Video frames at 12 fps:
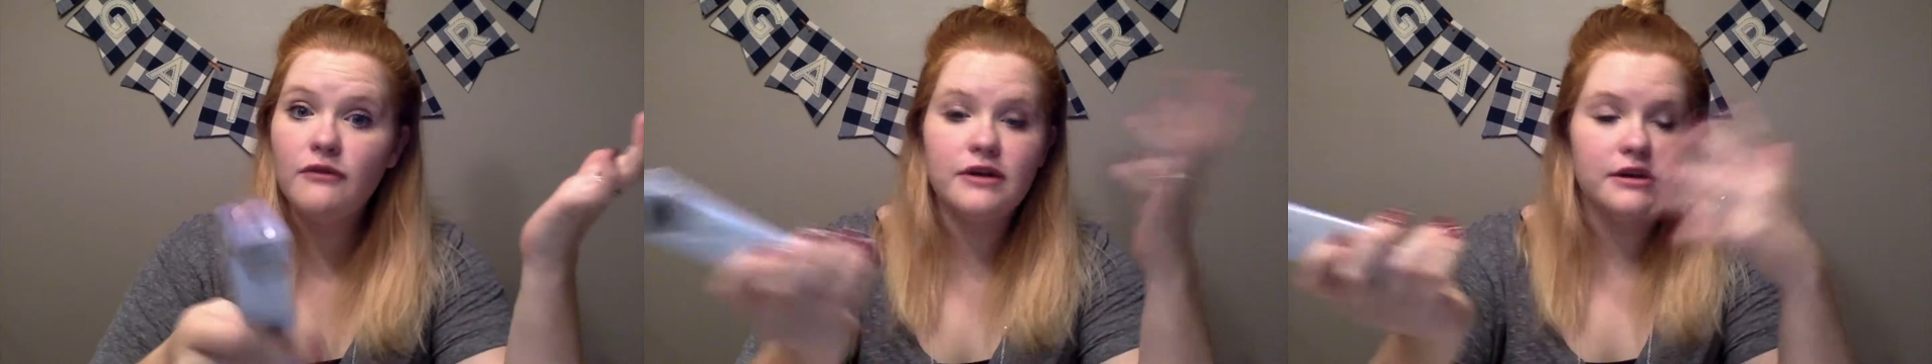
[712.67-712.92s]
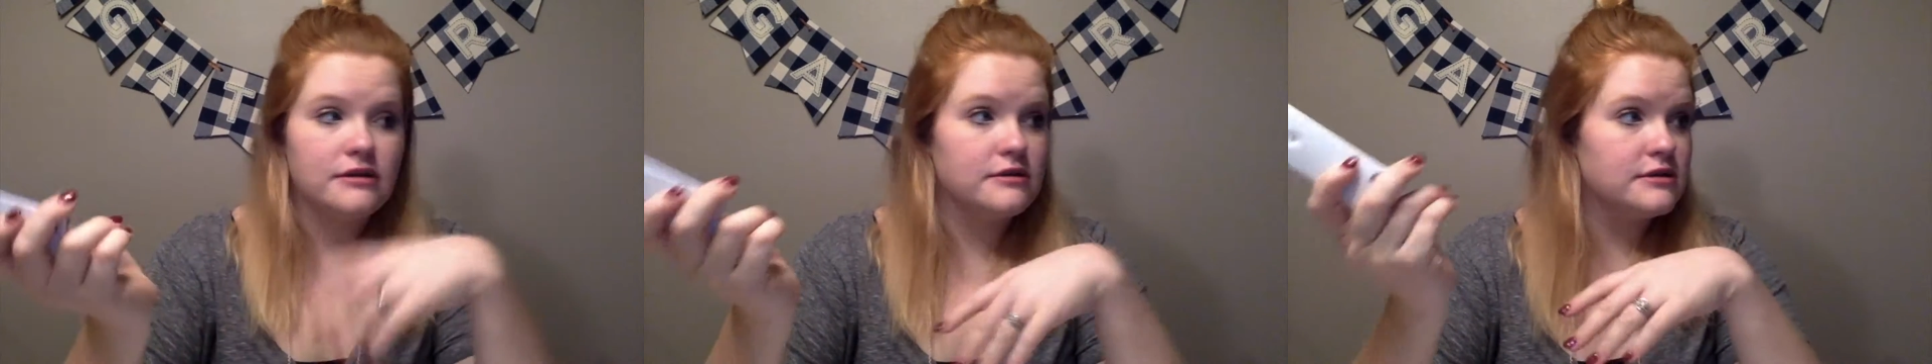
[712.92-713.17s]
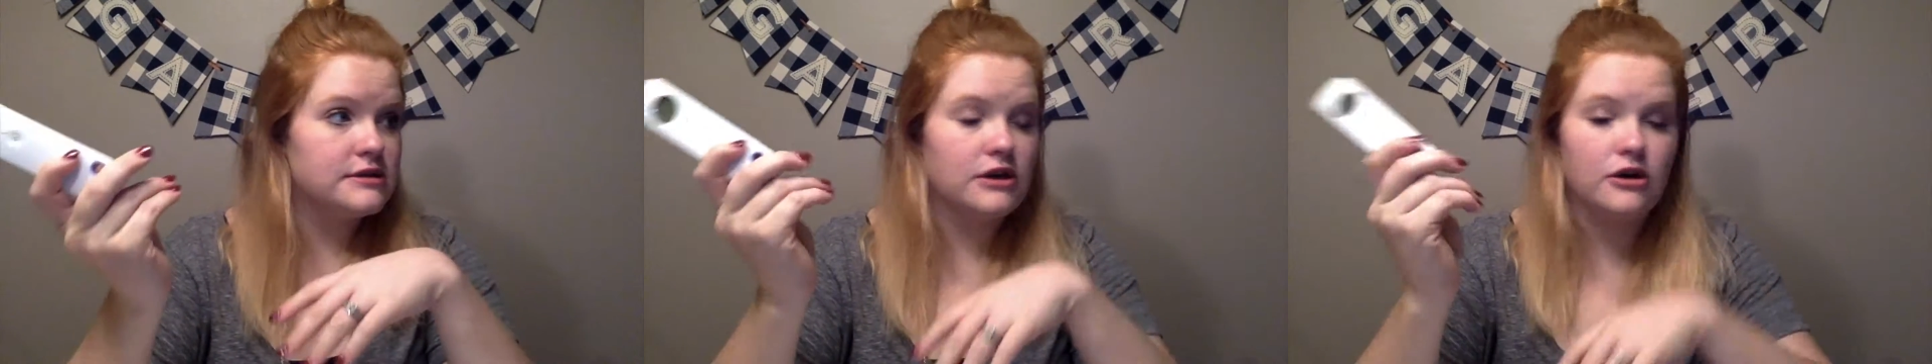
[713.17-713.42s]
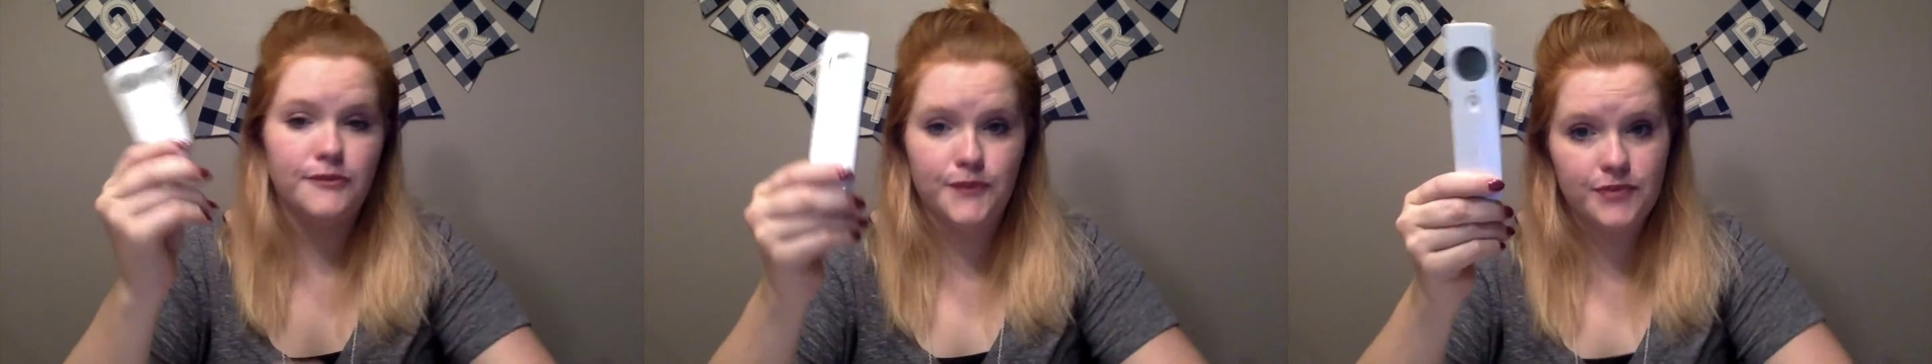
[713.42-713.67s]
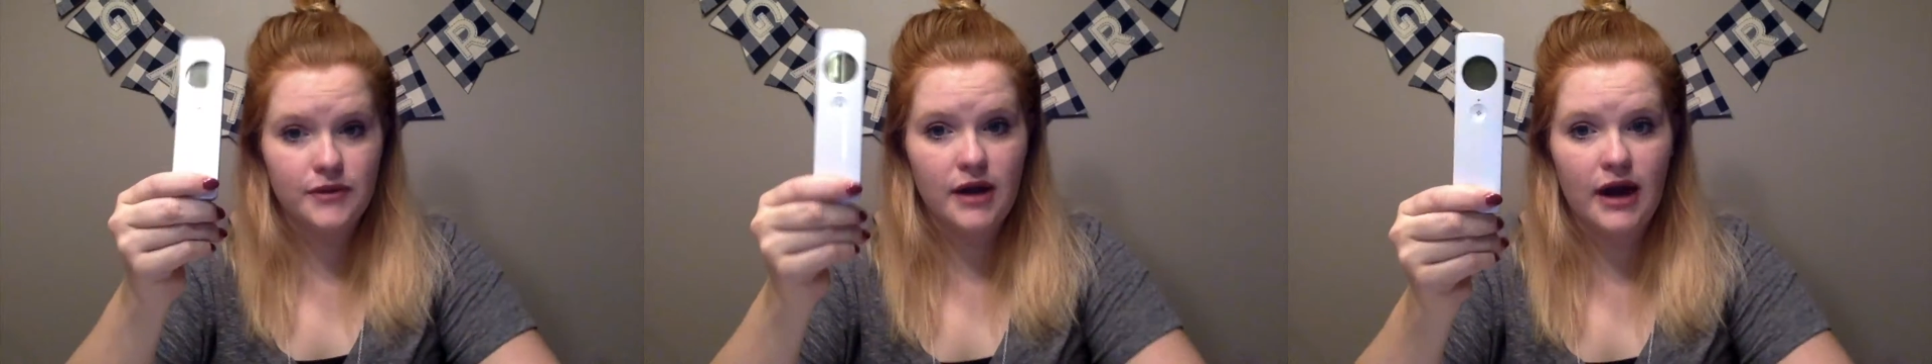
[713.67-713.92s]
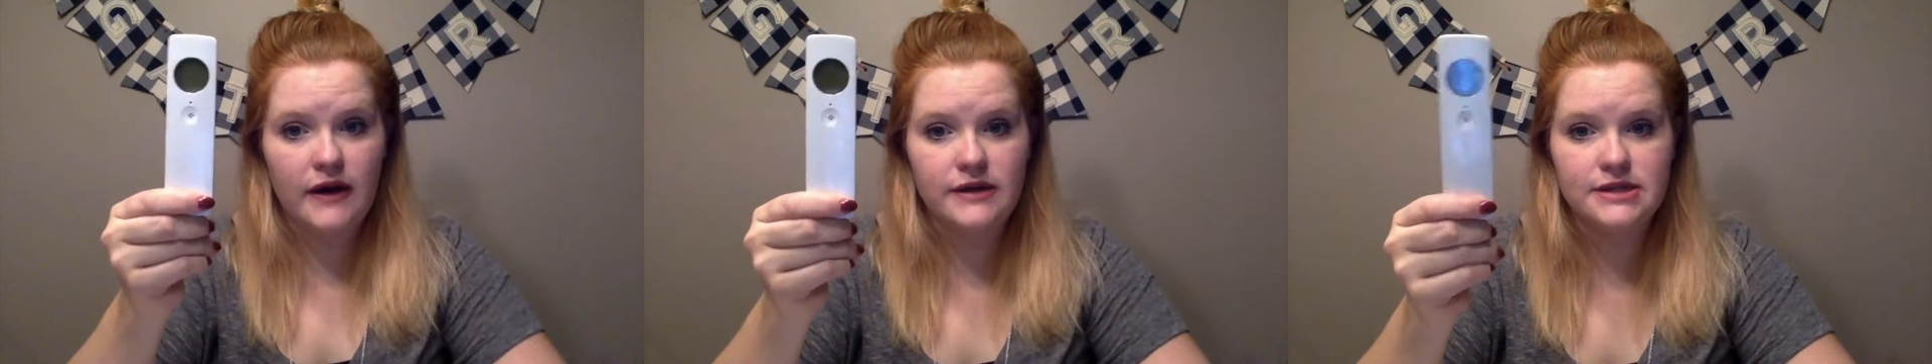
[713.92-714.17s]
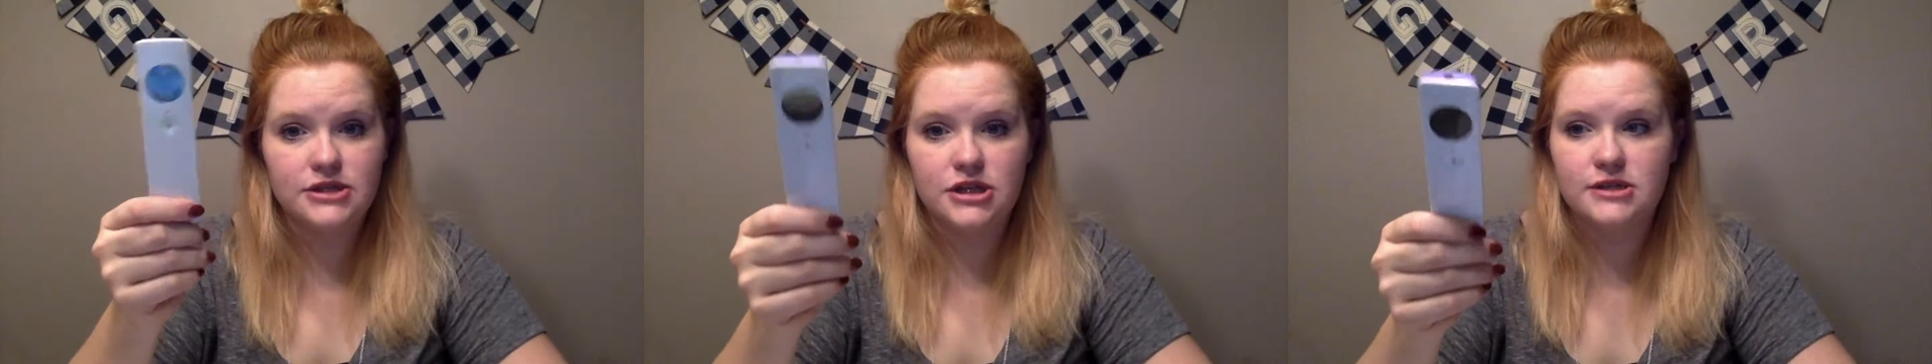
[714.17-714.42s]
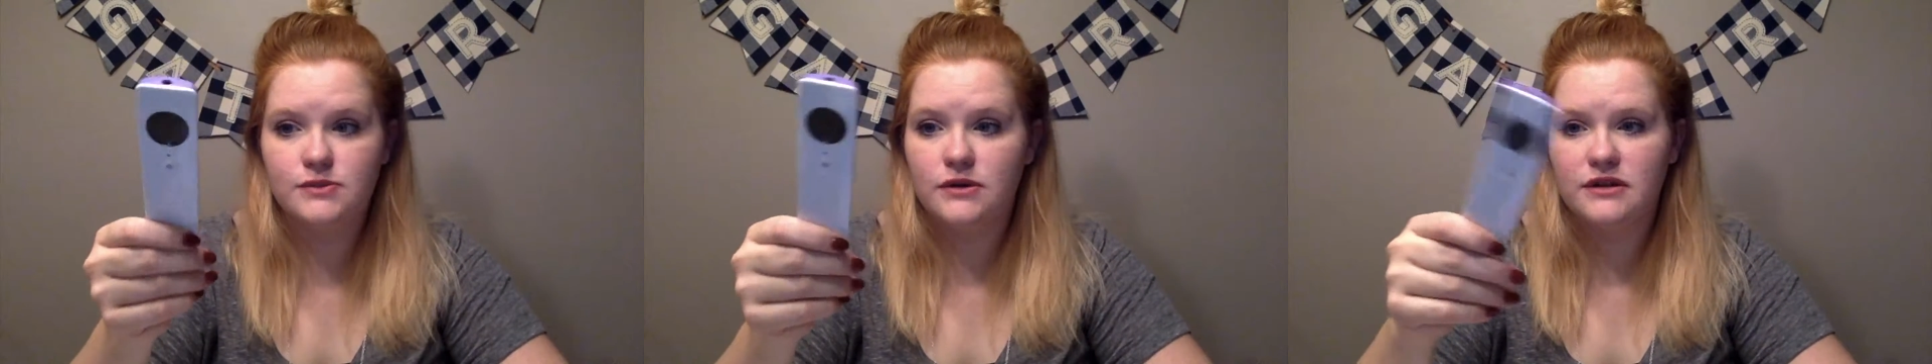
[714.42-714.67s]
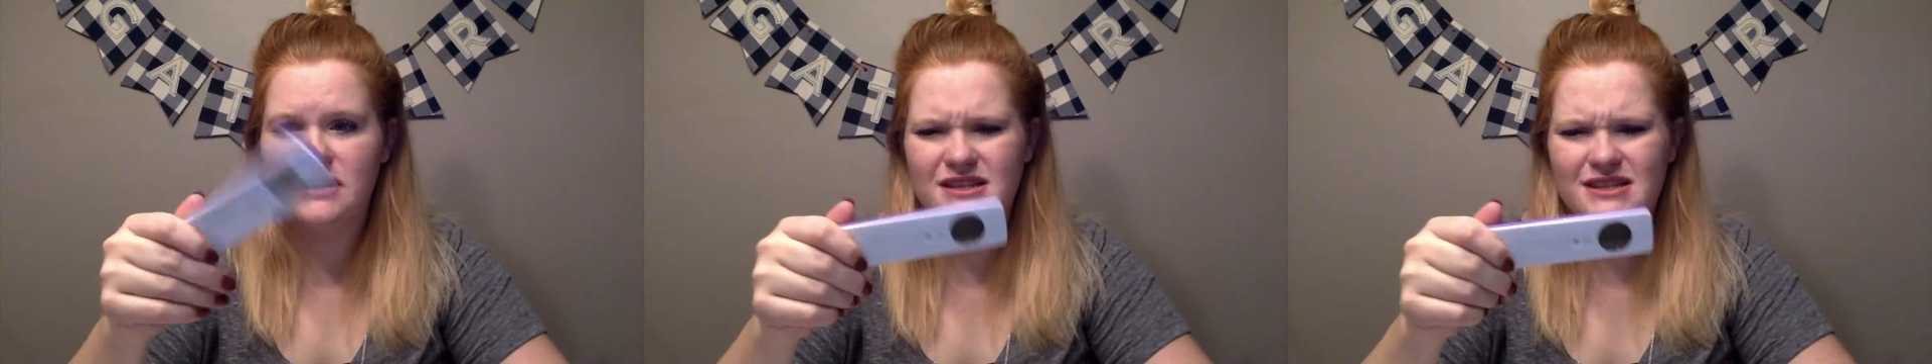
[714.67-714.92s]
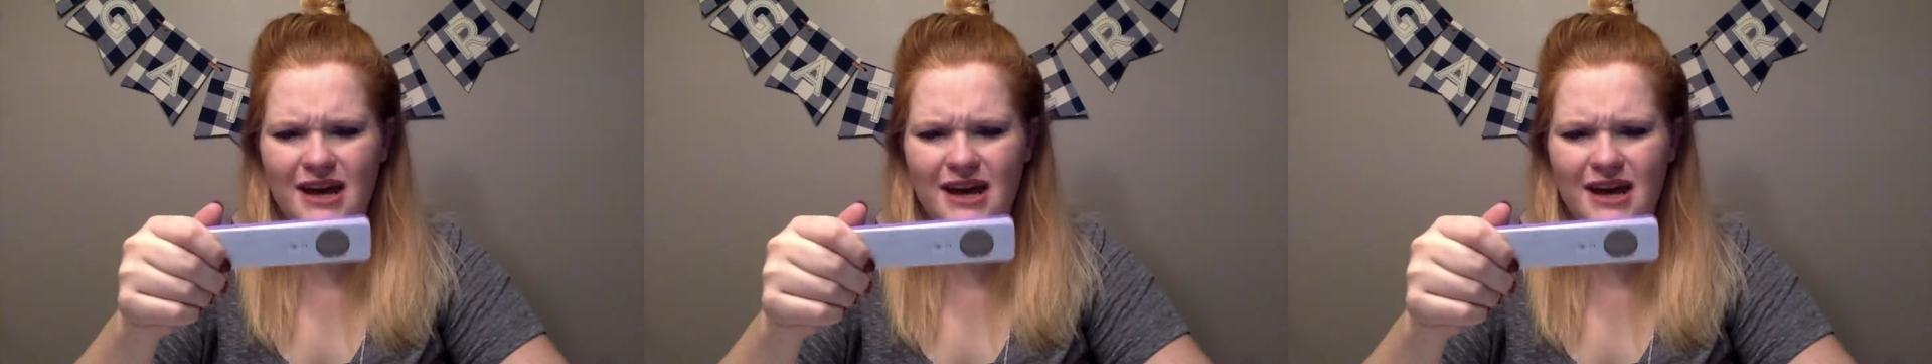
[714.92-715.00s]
And so I highly suggest one of these.